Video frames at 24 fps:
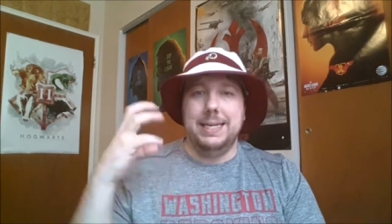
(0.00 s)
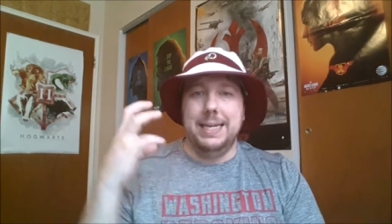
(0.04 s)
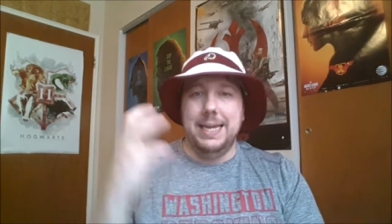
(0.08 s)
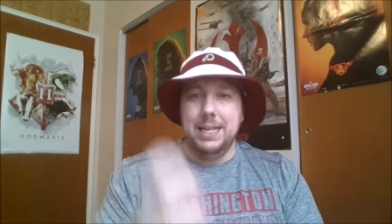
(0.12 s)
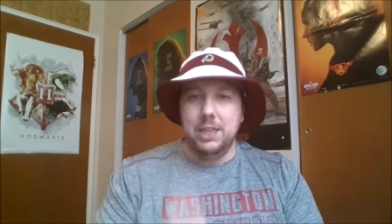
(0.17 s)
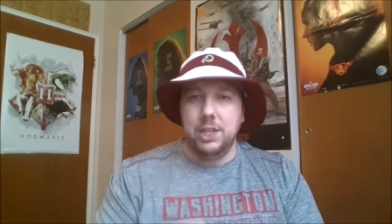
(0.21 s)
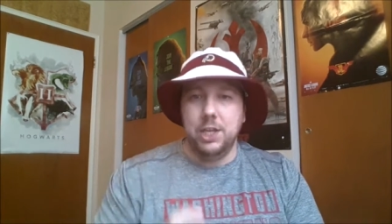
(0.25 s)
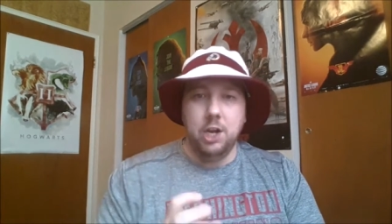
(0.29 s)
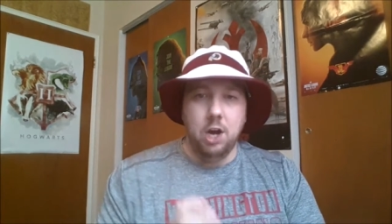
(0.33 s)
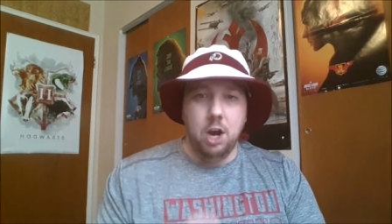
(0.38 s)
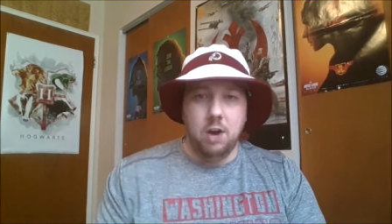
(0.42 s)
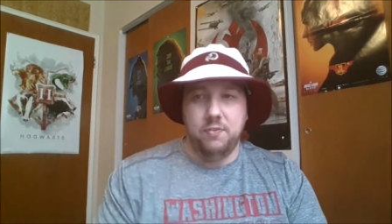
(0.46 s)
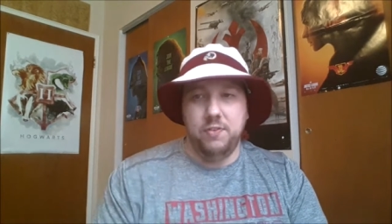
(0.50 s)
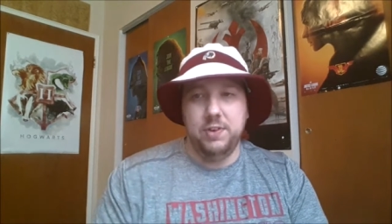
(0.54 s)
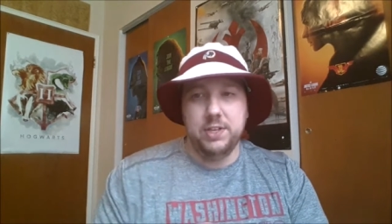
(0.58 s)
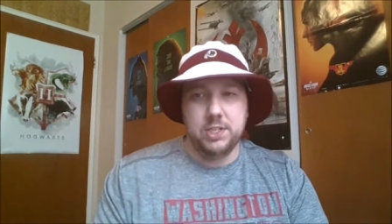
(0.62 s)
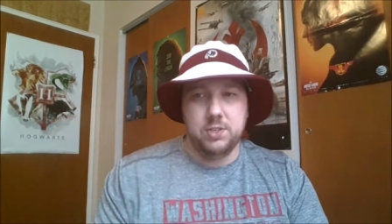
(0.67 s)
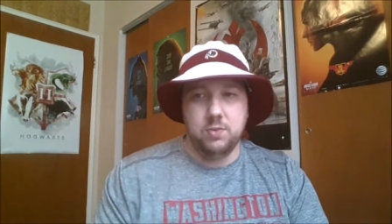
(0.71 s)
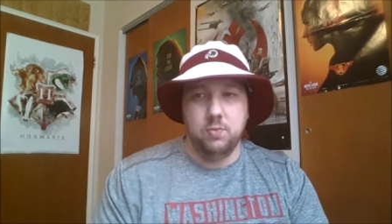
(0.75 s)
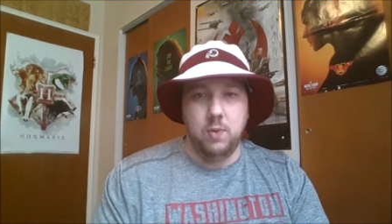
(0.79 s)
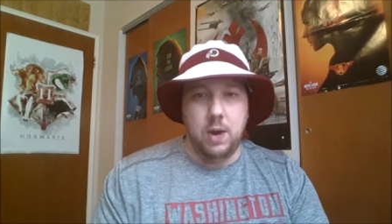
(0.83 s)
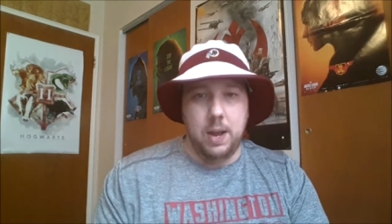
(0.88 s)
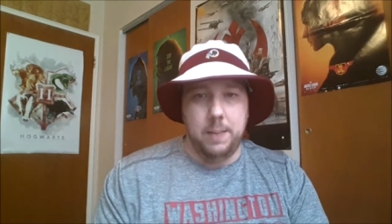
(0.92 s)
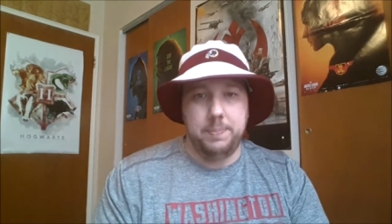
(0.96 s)
get the
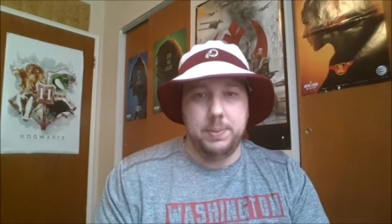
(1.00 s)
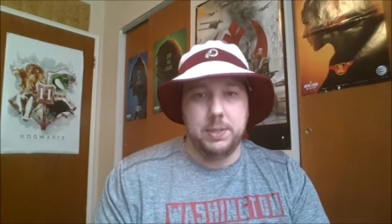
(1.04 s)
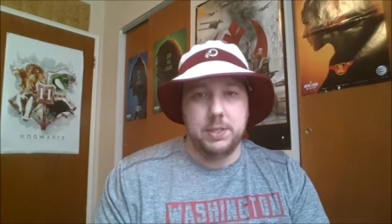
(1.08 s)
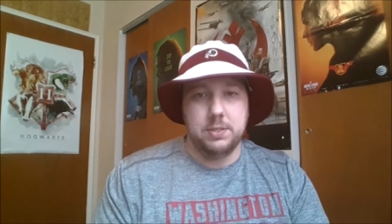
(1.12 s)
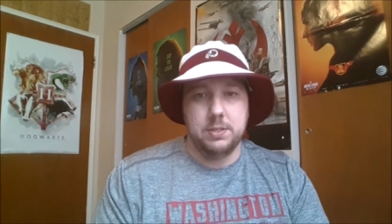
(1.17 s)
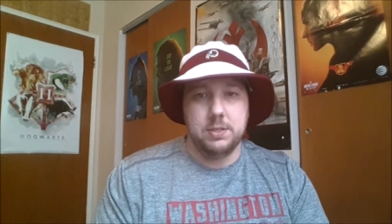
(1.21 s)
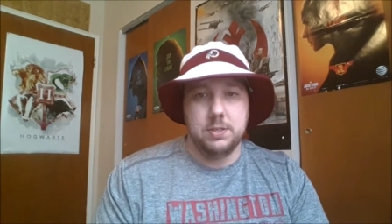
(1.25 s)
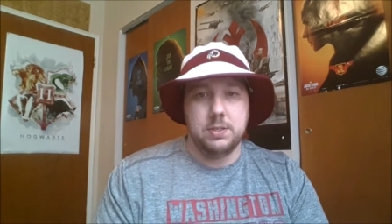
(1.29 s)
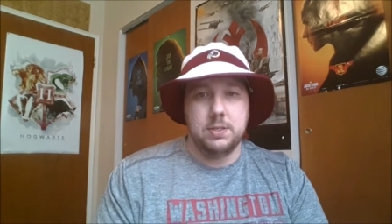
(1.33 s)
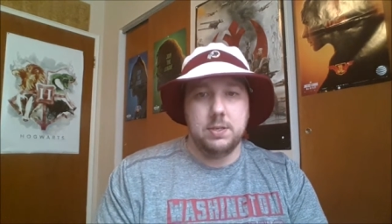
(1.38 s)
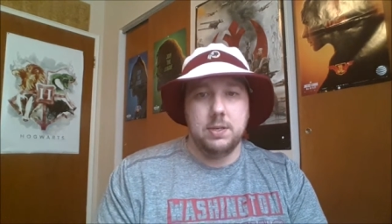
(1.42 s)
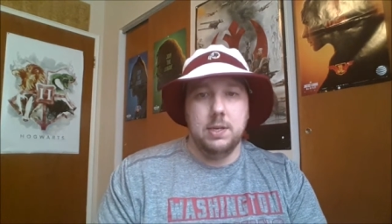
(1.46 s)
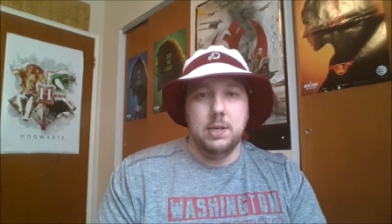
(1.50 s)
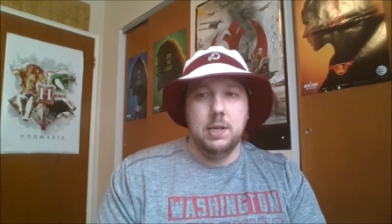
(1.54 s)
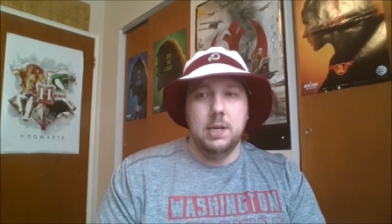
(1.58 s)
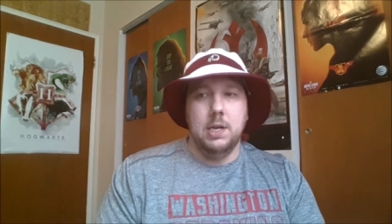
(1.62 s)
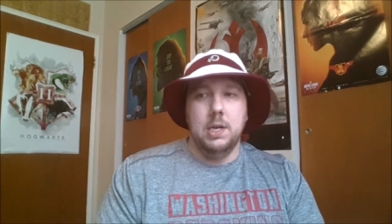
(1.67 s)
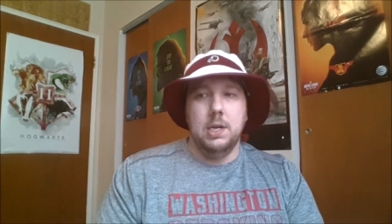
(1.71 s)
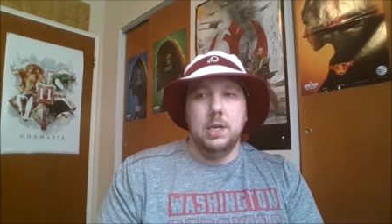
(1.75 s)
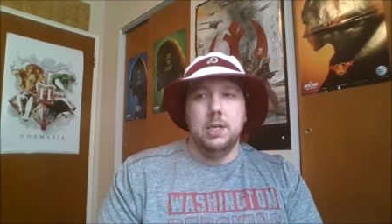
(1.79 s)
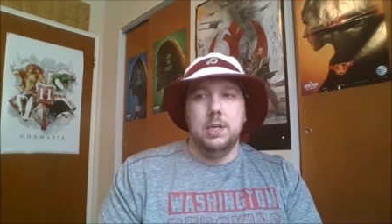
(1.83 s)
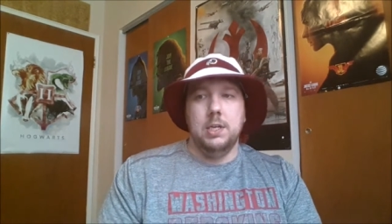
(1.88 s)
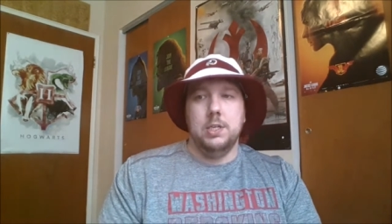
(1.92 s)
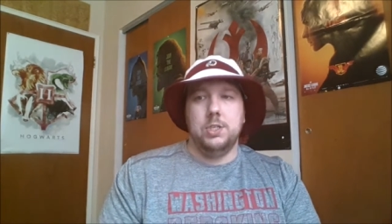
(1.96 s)
offensive weapons,
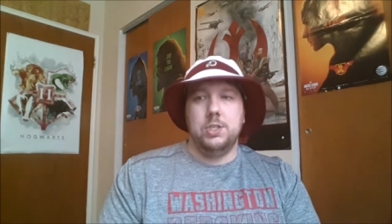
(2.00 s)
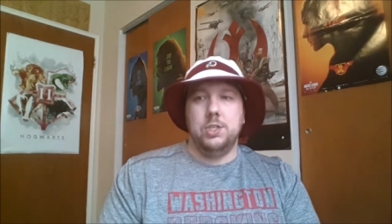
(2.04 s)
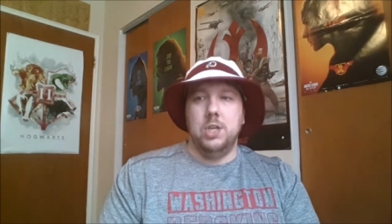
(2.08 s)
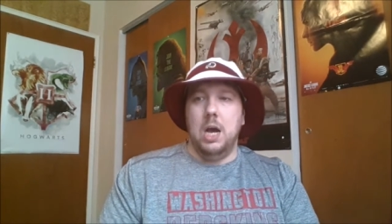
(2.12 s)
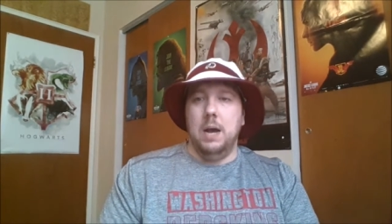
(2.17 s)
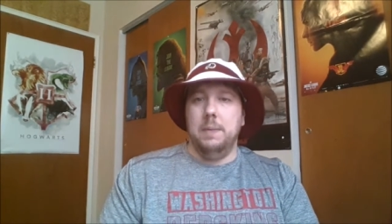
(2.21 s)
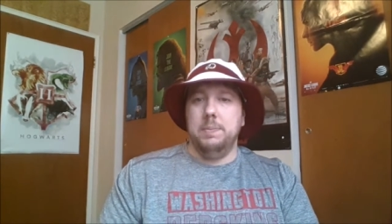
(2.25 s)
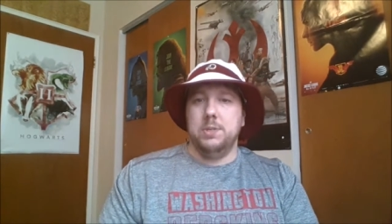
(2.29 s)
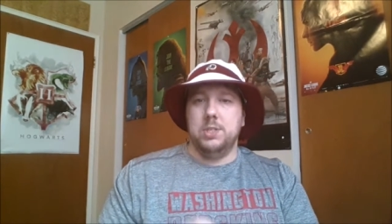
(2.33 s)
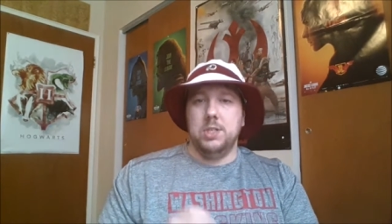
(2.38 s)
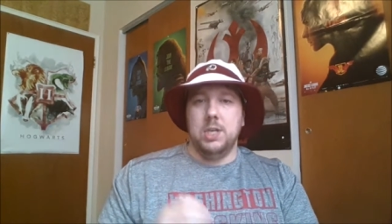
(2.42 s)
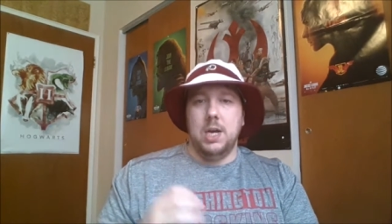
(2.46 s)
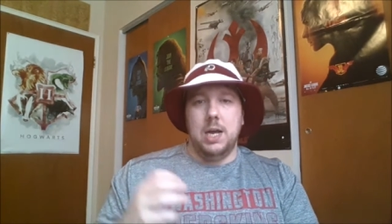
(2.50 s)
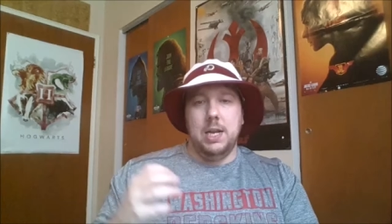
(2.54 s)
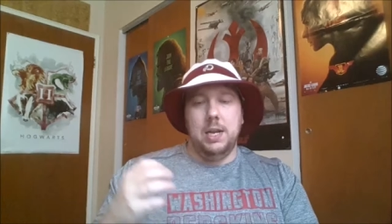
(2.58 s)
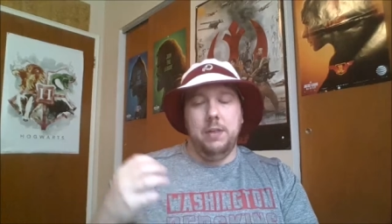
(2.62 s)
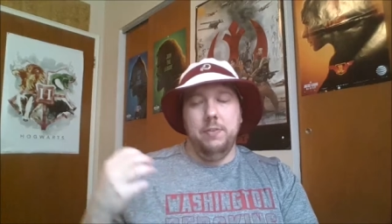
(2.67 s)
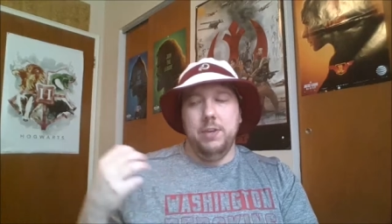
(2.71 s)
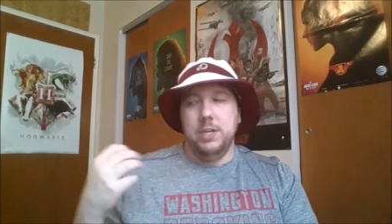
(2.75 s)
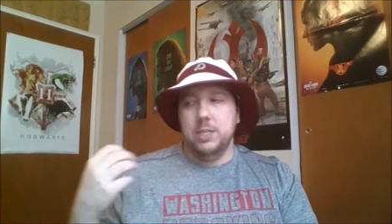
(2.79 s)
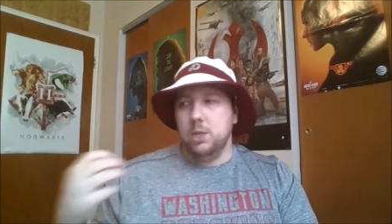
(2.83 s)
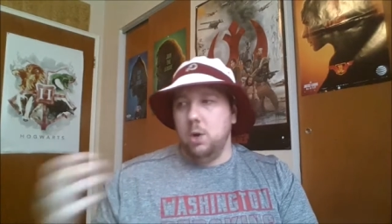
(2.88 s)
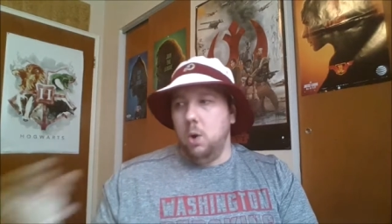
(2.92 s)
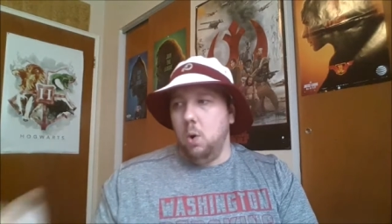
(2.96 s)
stop
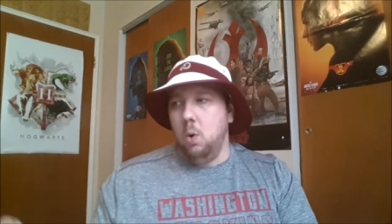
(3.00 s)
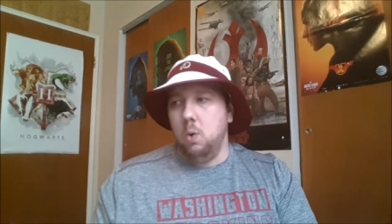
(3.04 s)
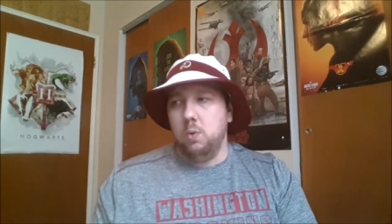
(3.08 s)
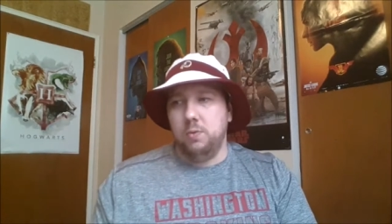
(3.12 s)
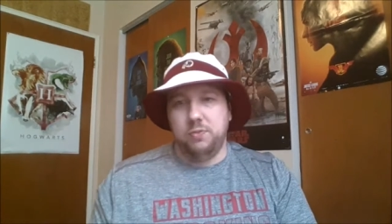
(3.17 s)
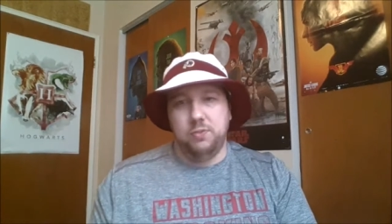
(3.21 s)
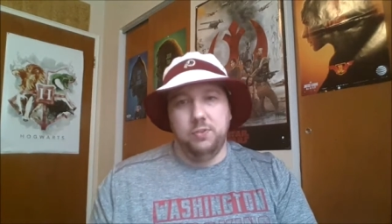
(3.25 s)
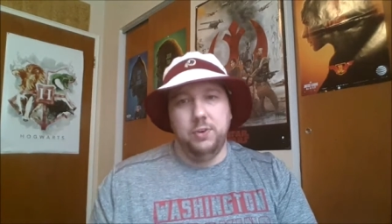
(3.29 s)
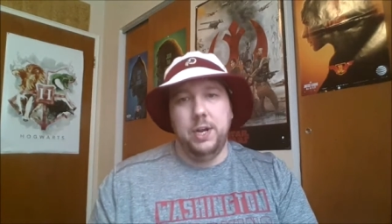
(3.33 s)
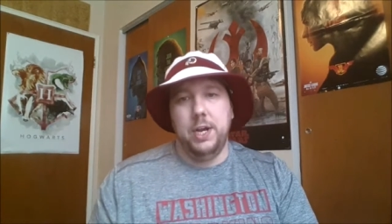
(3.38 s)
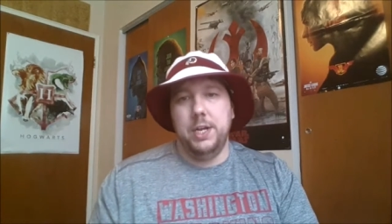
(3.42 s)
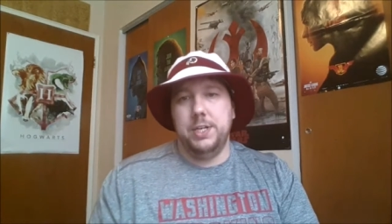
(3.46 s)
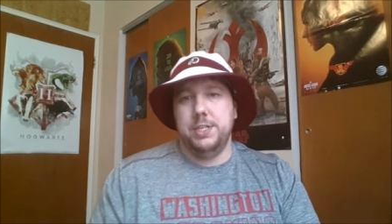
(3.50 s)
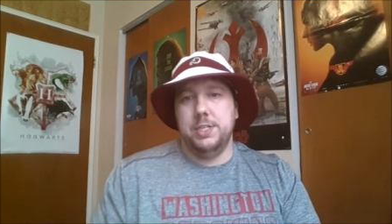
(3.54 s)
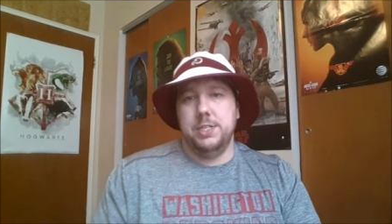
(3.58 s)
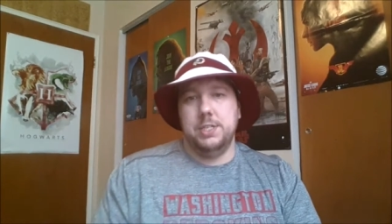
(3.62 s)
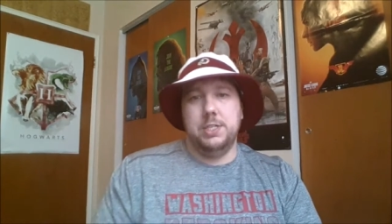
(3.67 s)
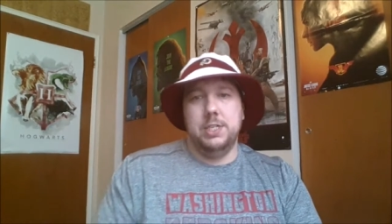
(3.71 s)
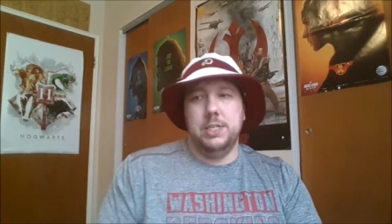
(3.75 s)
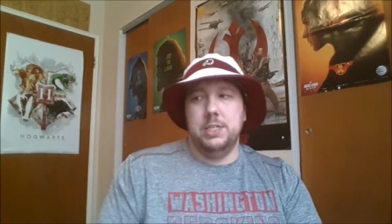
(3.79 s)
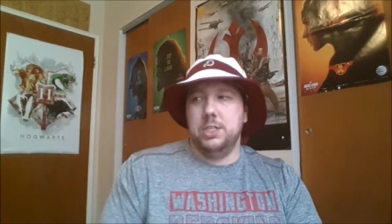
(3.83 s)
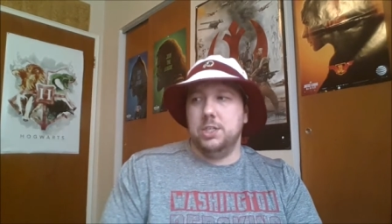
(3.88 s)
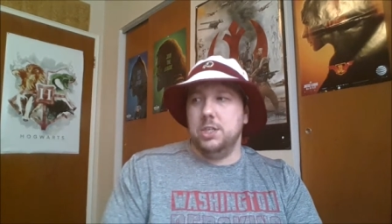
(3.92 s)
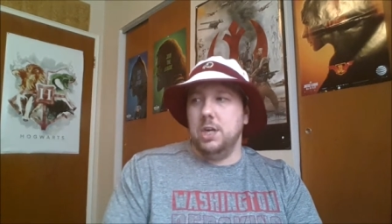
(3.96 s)
signing these old free
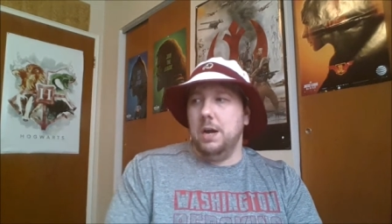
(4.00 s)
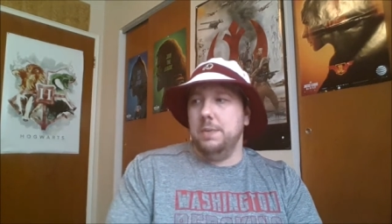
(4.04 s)
agencies,